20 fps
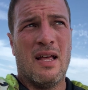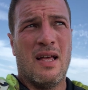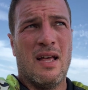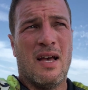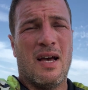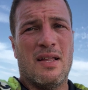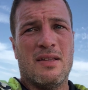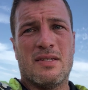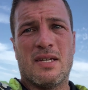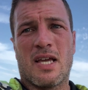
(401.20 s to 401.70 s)

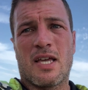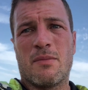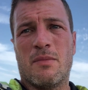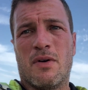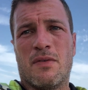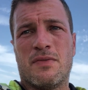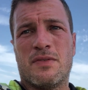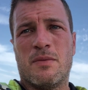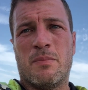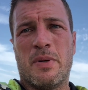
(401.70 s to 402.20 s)
and take him
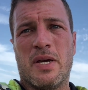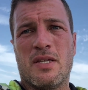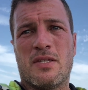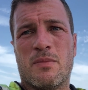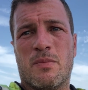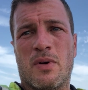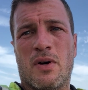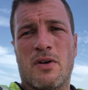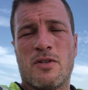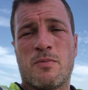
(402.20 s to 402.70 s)
off to
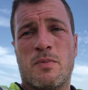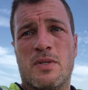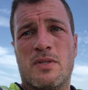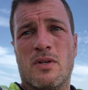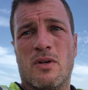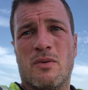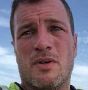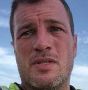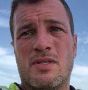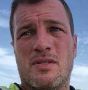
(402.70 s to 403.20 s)
Peterborough
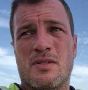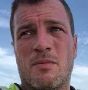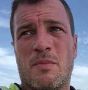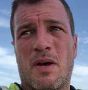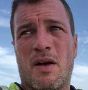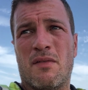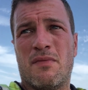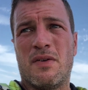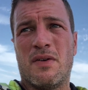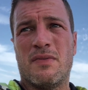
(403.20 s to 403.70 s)
Hospital, which is
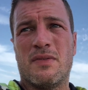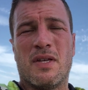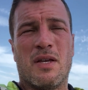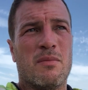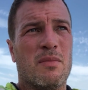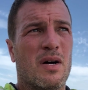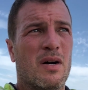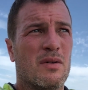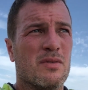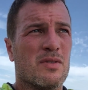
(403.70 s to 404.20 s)
about 15
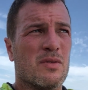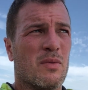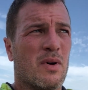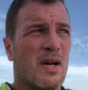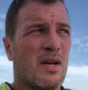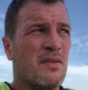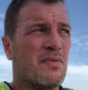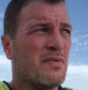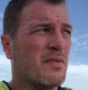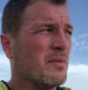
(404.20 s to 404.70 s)
miles
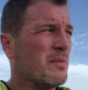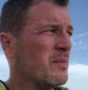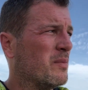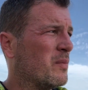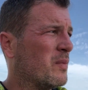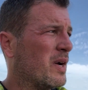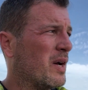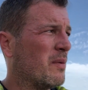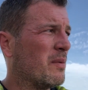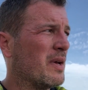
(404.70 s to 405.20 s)
away
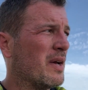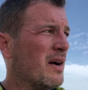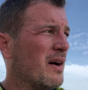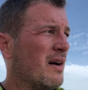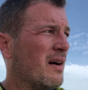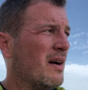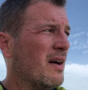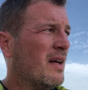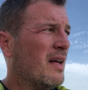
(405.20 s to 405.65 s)
from where we are.